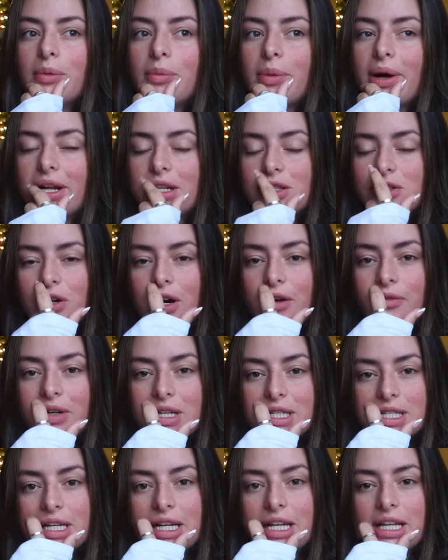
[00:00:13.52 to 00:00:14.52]
my Instagram
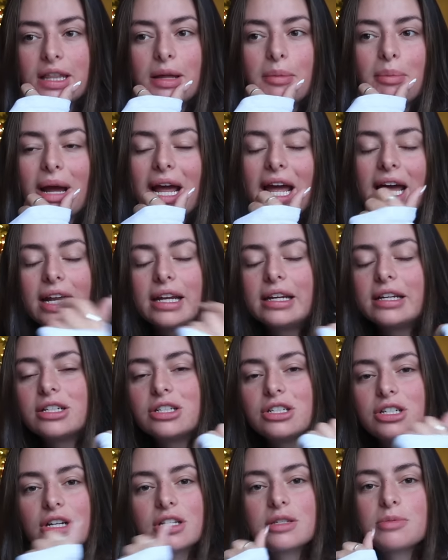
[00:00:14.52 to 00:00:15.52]
recently that my head
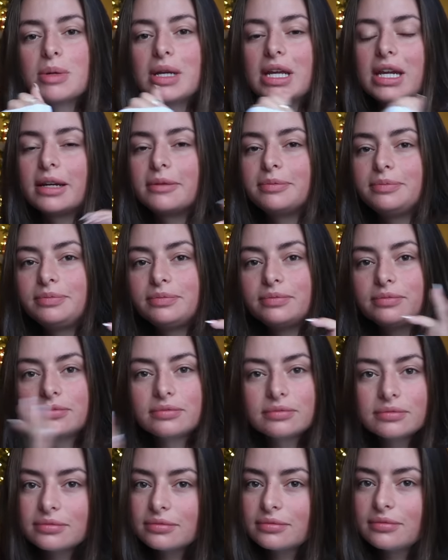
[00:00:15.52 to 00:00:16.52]
has just been
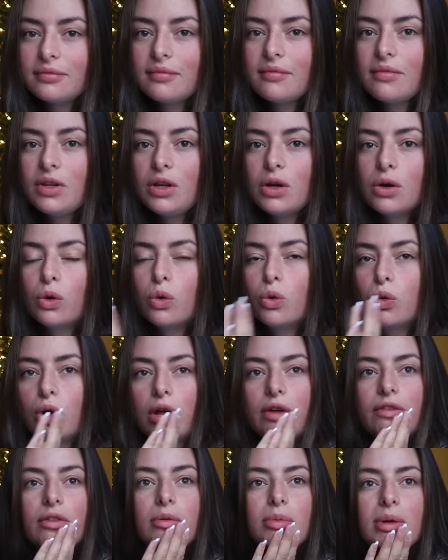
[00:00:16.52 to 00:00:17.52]
all
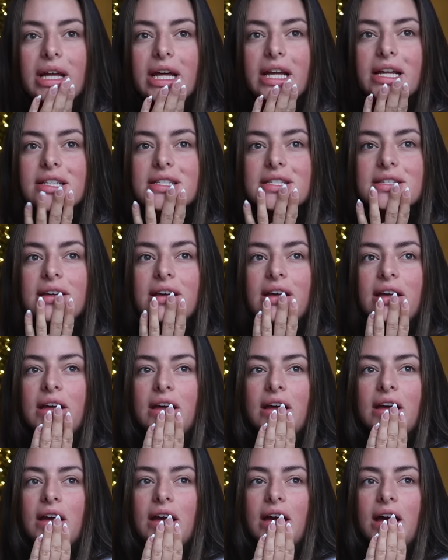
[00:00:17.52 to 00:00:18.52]
over the place
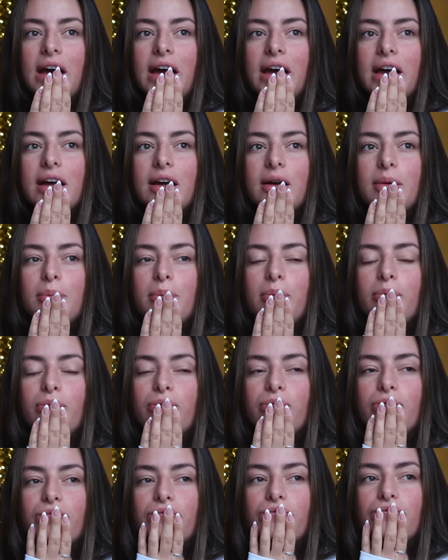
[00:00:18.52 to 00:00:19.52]

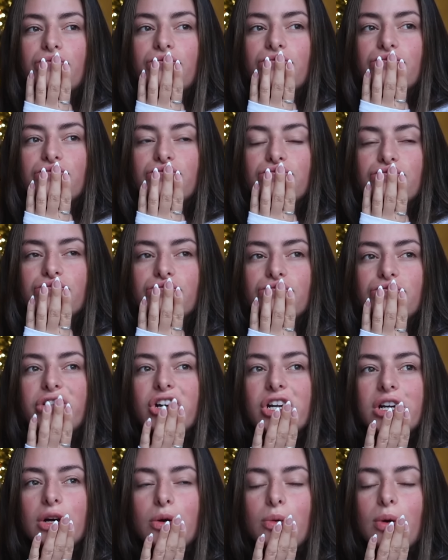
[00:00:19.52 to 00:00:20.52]
um,
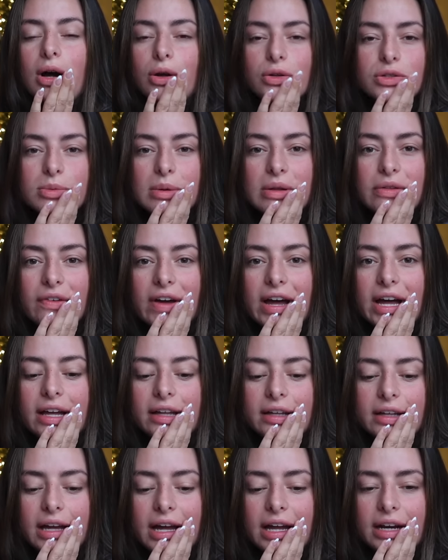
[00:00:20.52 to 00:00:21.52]
for a little while to be fair,
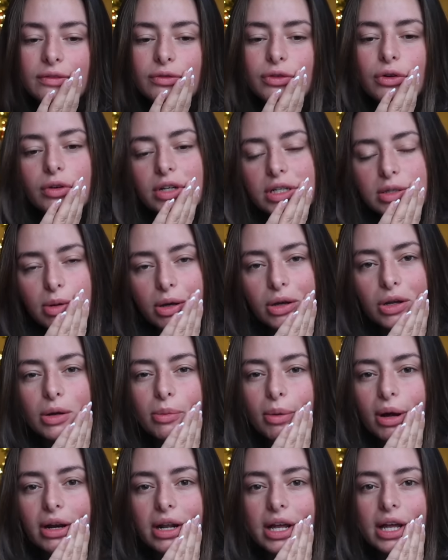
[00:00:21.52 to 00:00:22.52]
and I've not really spoken
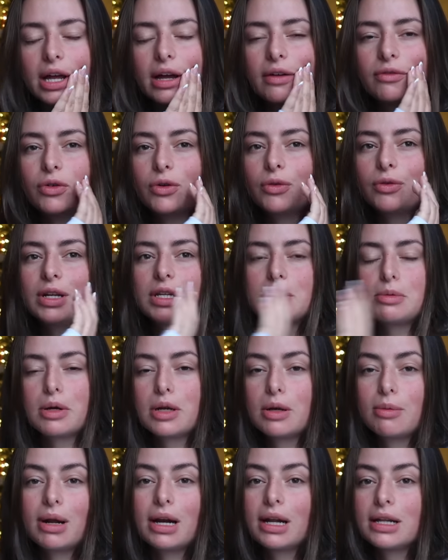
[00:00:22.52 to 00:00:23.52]
about it, I've not really
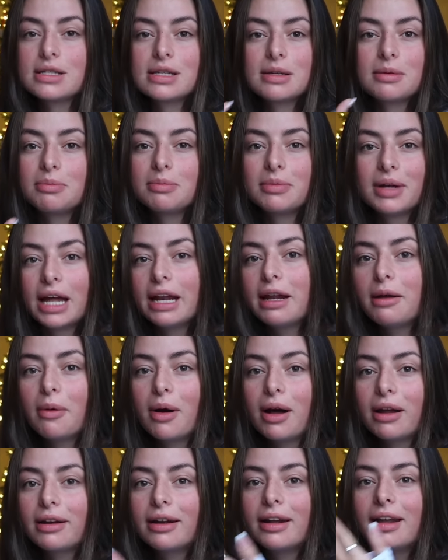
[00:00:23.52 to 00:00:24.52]
spoken about it to
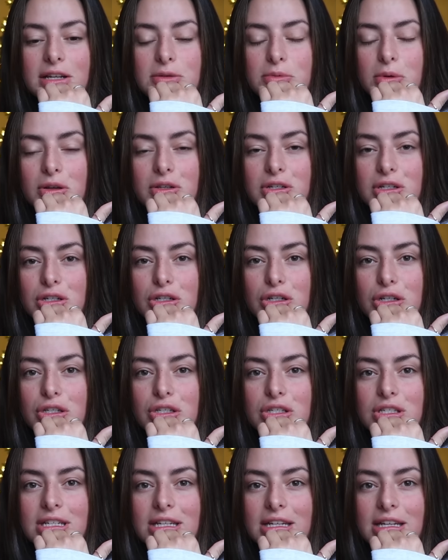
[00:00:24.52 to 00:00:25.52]
anyone. I suppose it
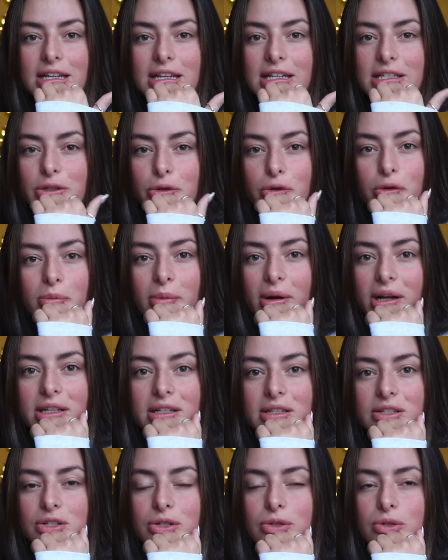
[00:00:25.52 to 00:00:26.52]
just is your
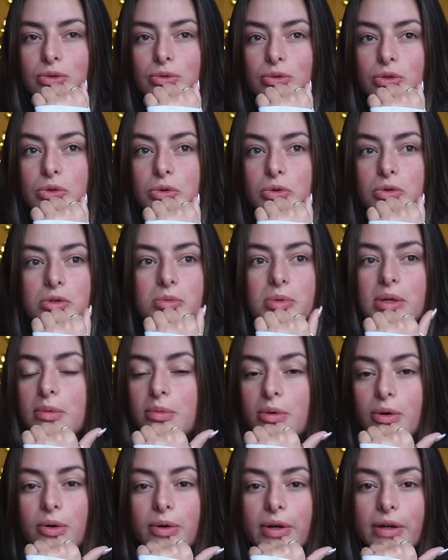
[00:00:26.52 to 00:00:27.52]
reminder to talk to
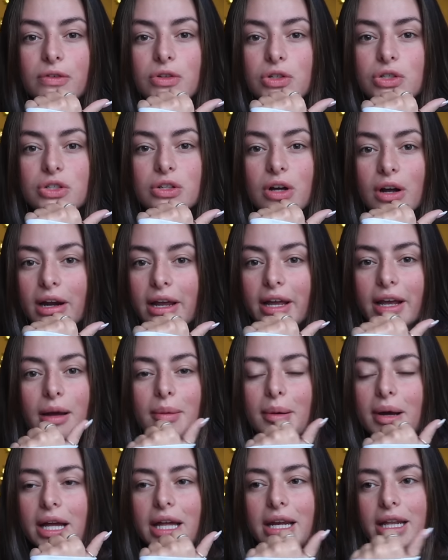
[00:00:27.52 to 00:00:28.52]
people if you're struggling
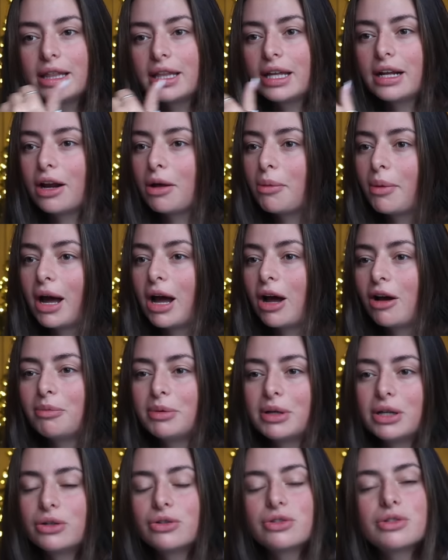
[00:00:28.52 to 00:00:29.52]
about anything no matter how
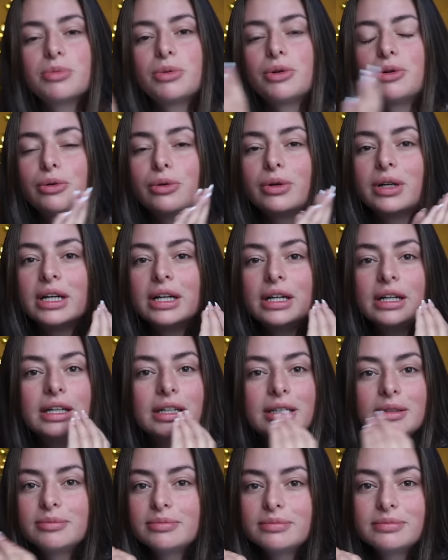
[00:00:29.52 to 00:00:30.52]
big or small
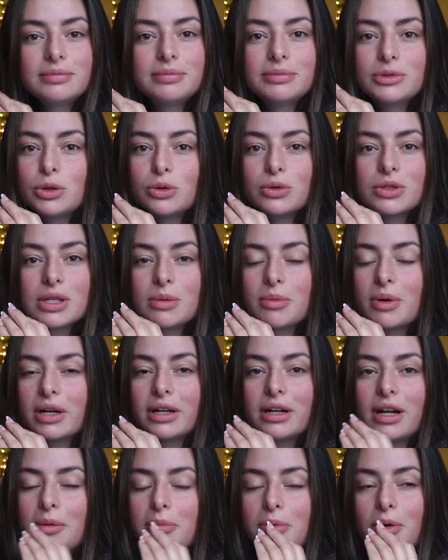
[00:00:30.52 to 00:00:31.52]
talk to
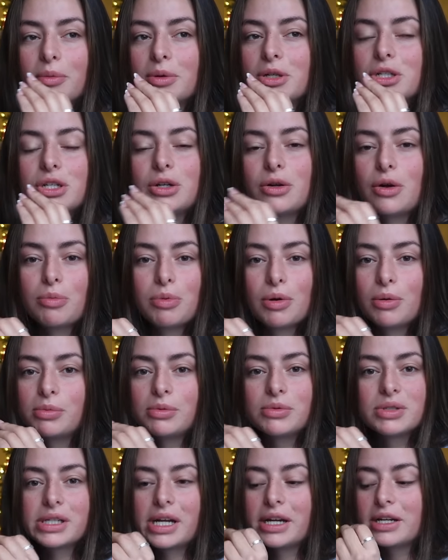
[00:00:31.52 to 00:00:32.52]
someone i promise you a
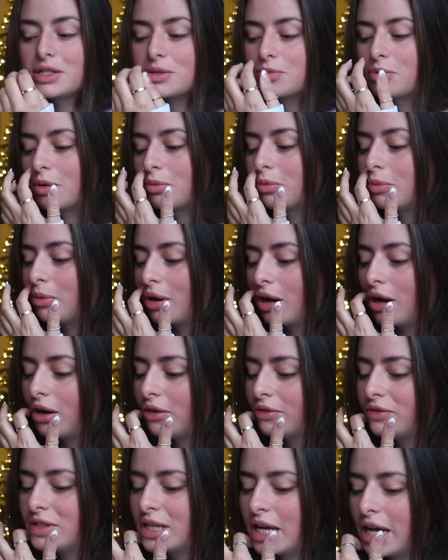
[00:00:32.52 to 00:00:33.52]
problem shared is a problem
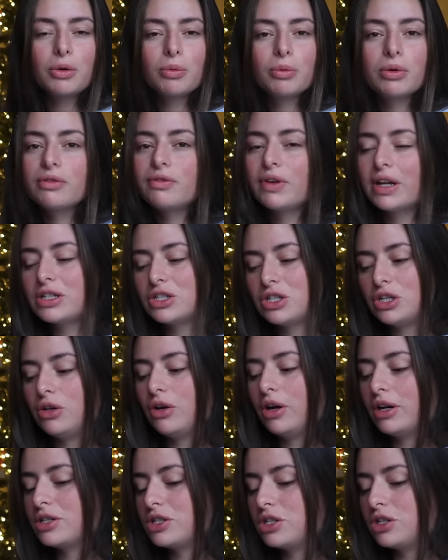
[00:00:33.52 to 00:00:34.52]
halved i don't want to vent to you
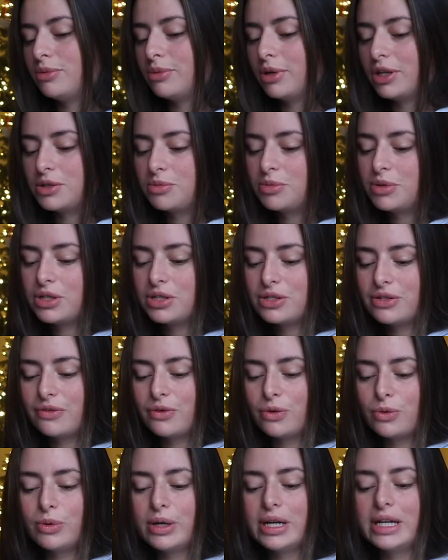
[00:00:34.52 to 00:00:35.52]
guys too much because
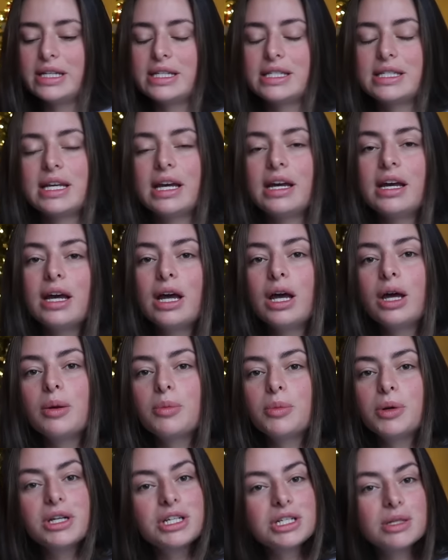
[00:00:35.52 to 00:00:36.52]
i've always
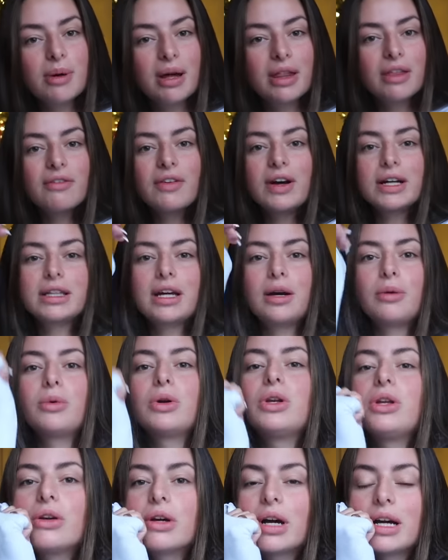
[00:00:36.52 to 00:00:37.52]
preached about the fact that i
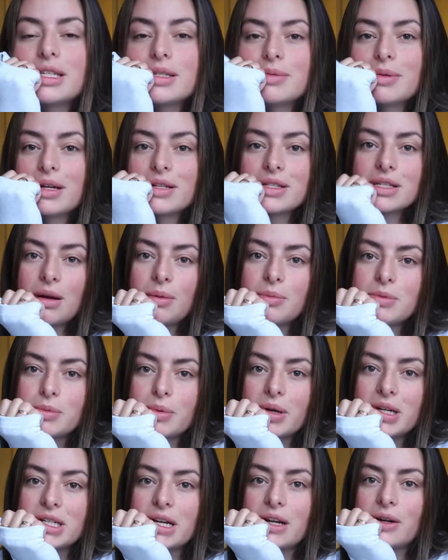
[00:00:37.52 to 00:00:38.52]
want you guys to be able to come to
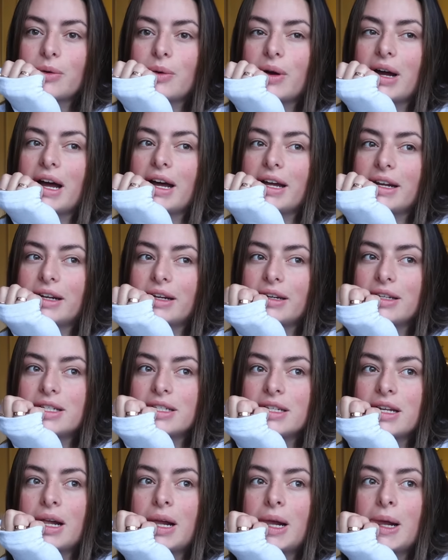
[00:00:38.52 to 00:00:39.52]
my channel and